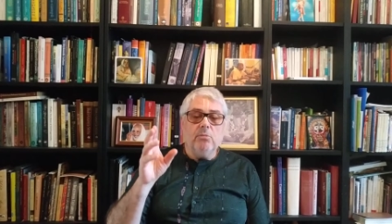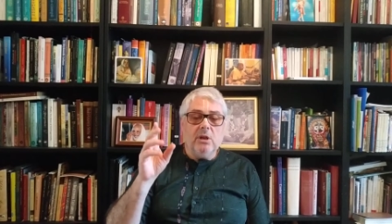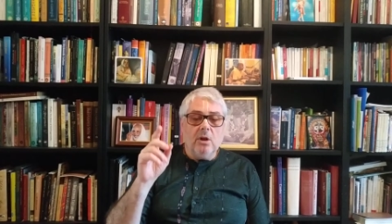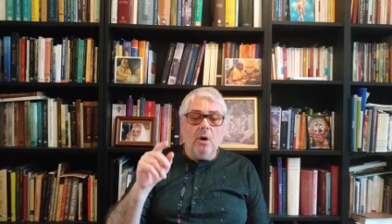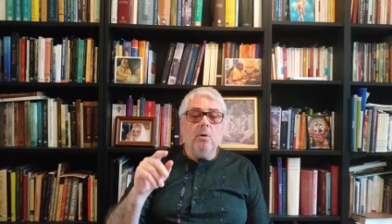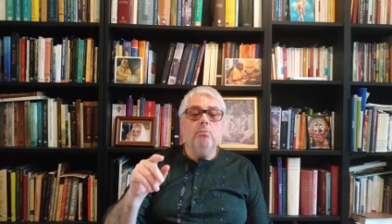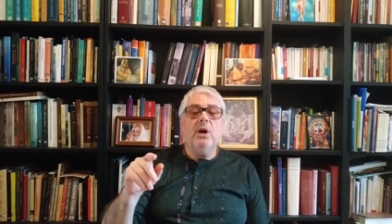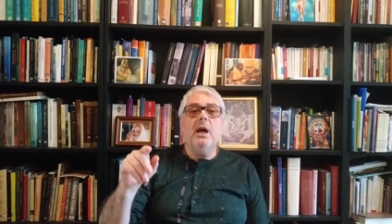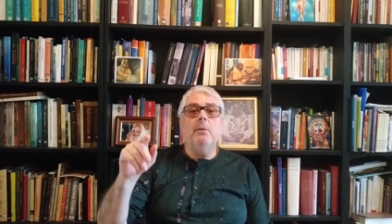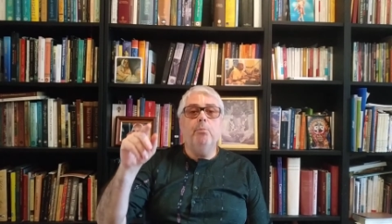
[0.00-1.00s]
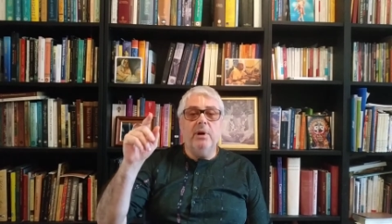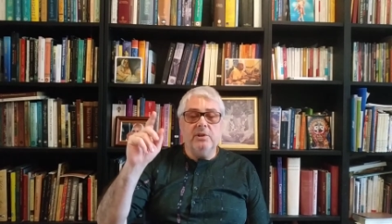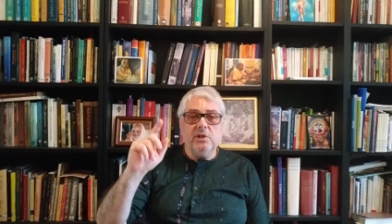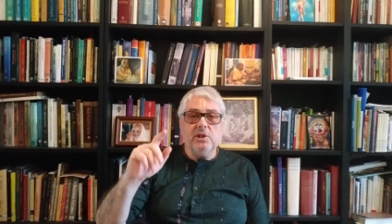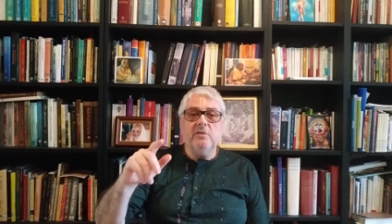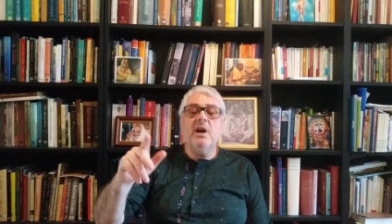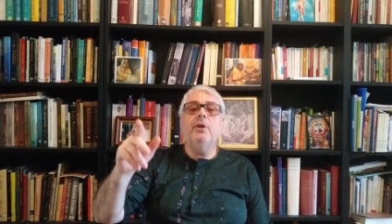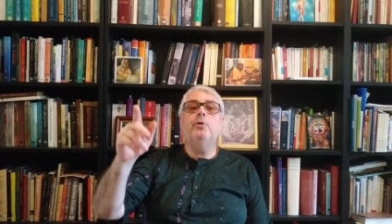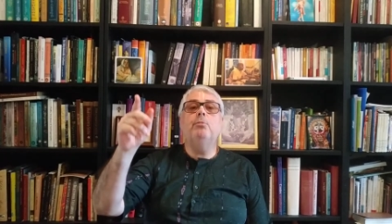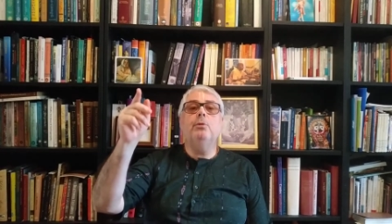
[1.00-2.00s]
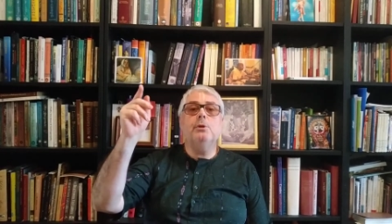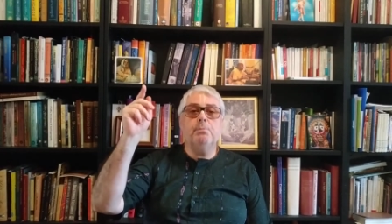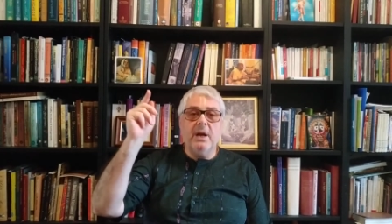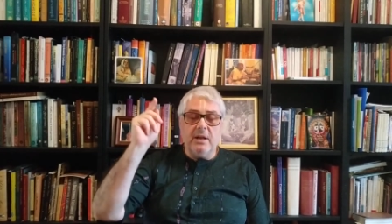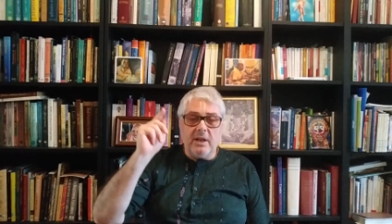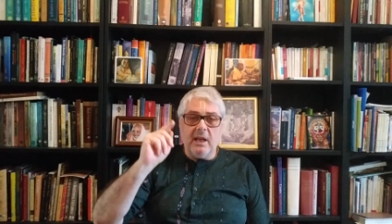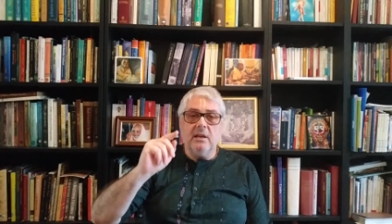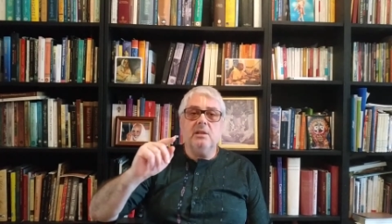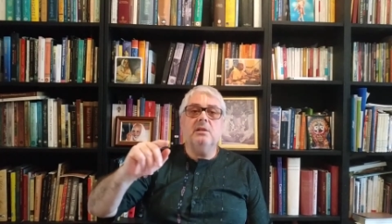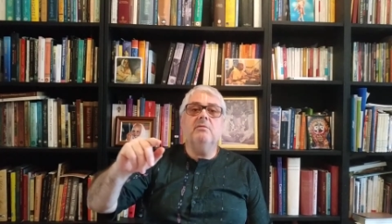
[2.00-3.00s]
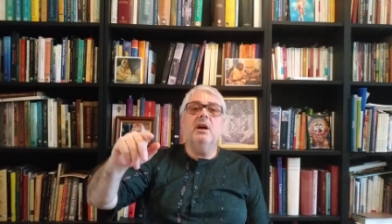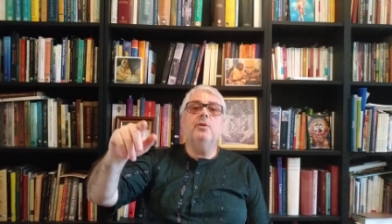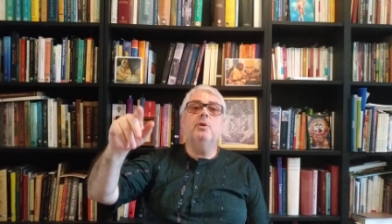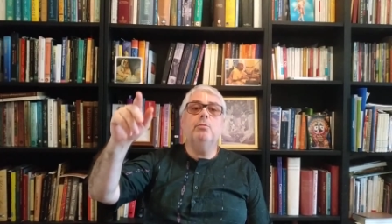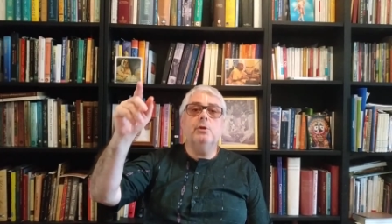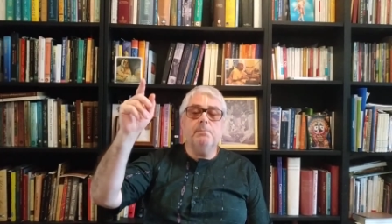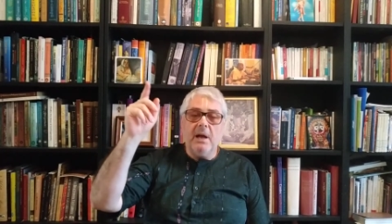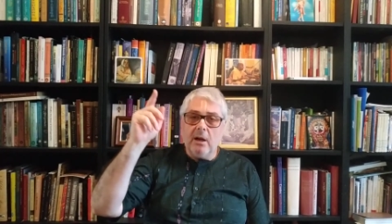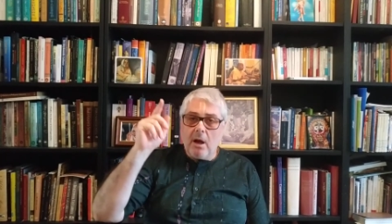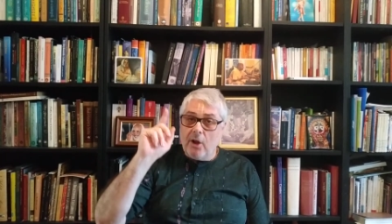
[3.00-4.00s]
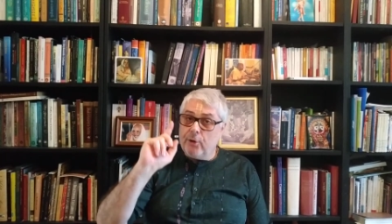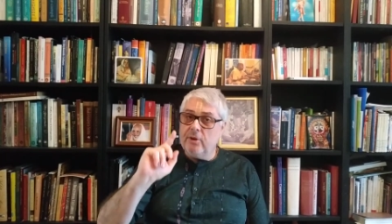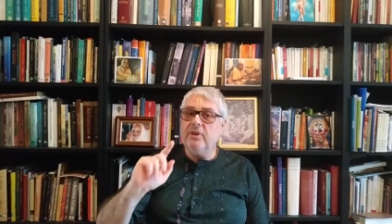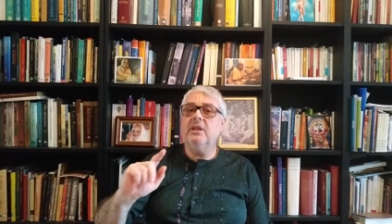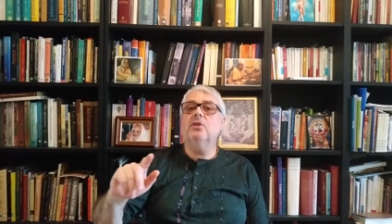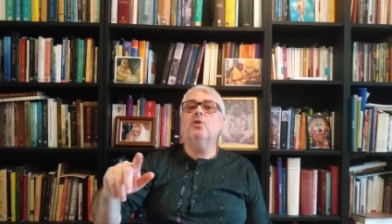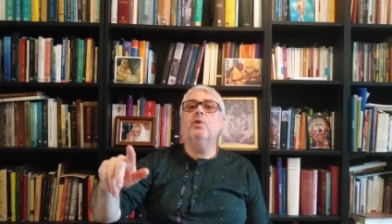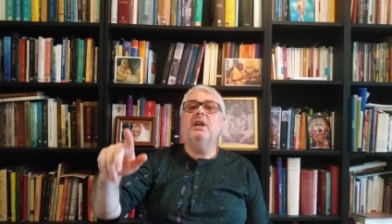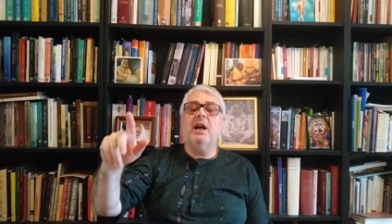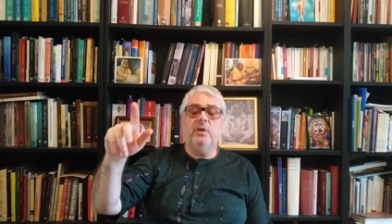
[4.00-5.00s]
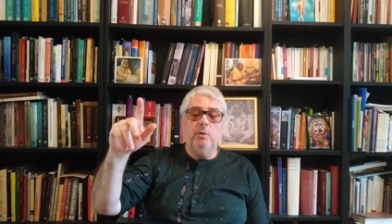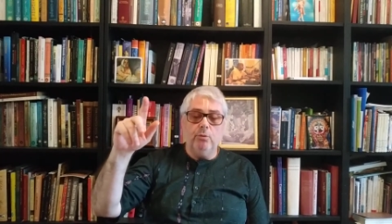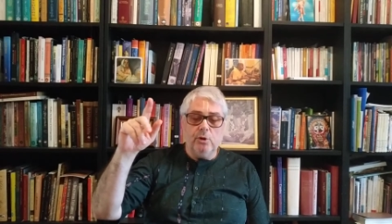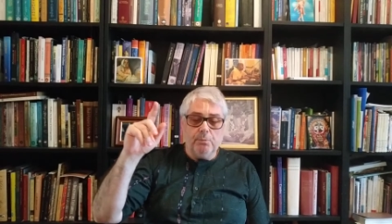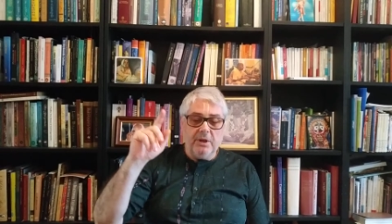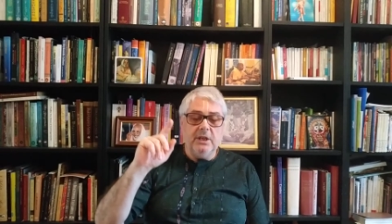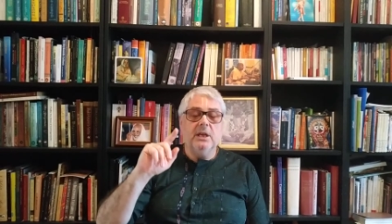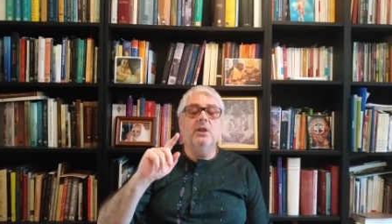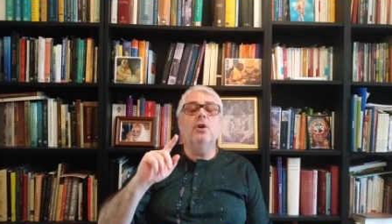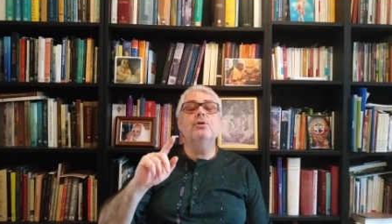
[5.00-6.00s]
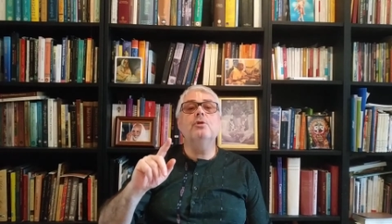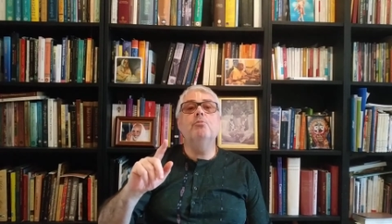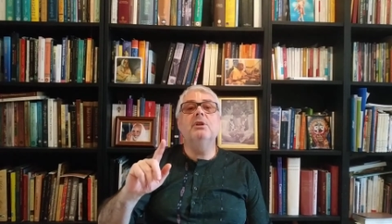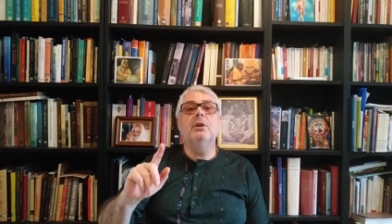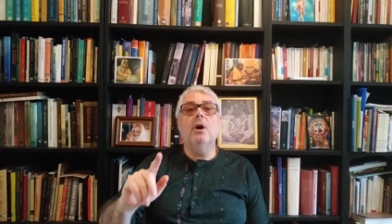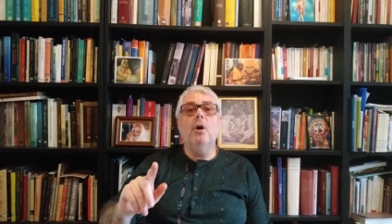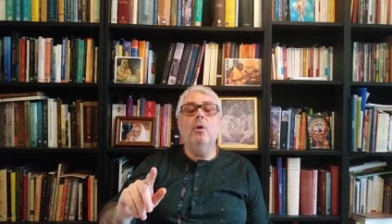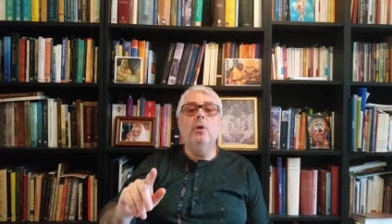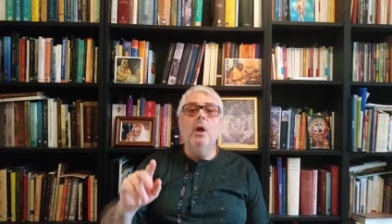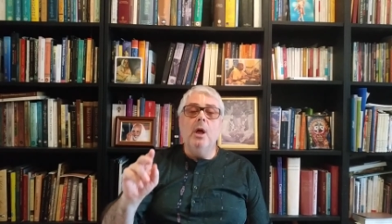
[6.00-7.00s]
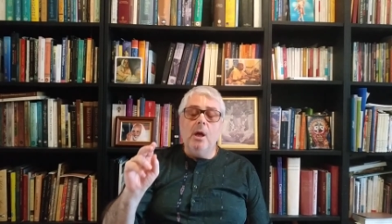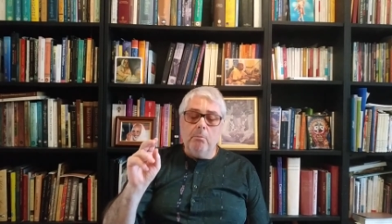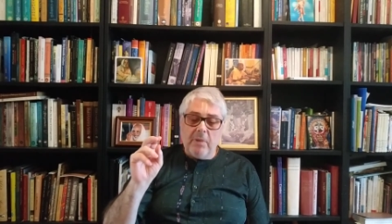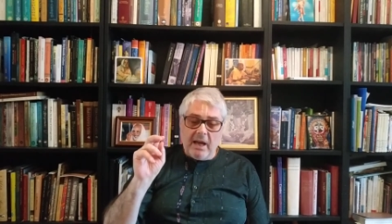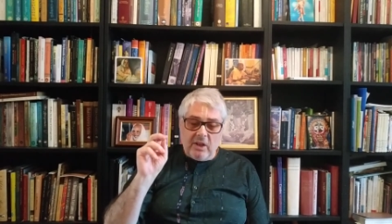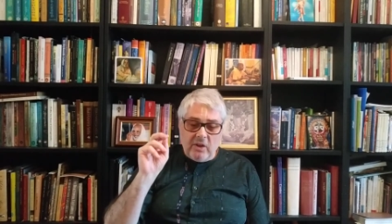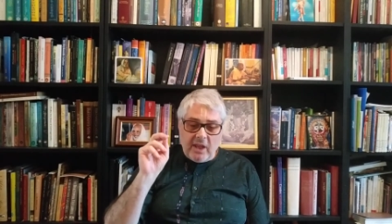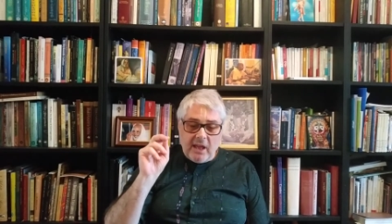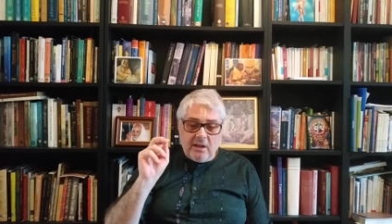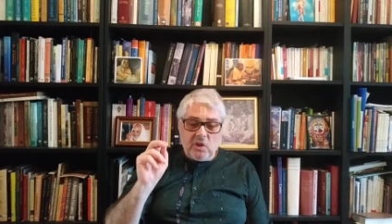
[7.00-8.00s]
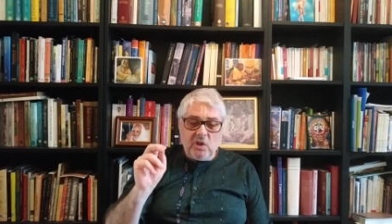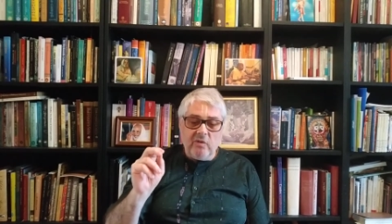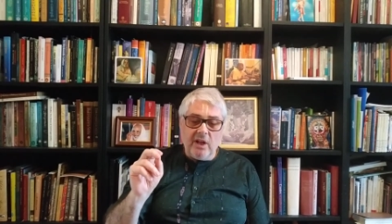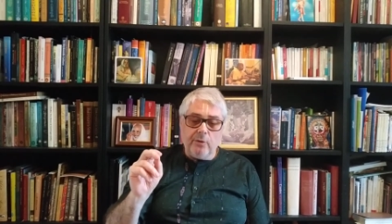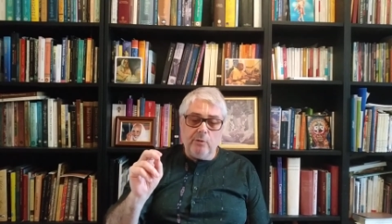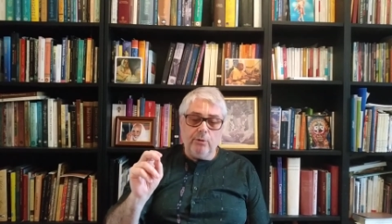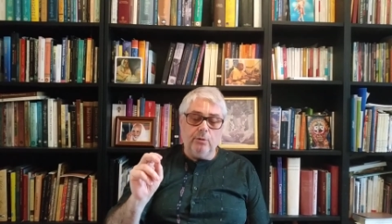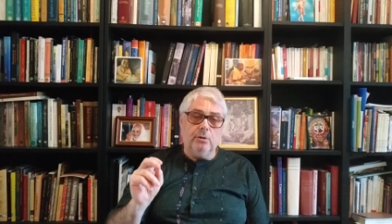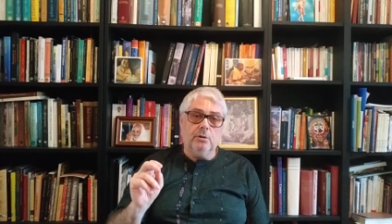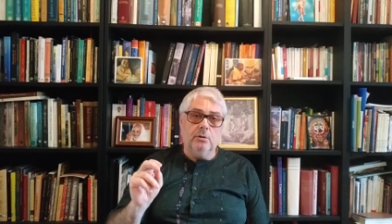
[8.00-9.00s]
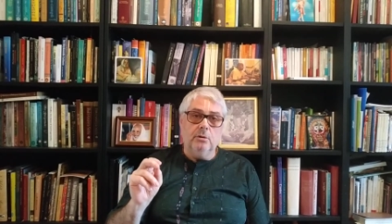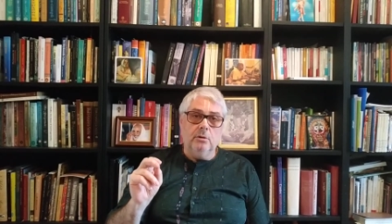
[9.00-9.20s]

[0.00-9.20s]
be known by positive attributes, by negative attributes, by contradictory attributes, but he can also be known by negative attributes.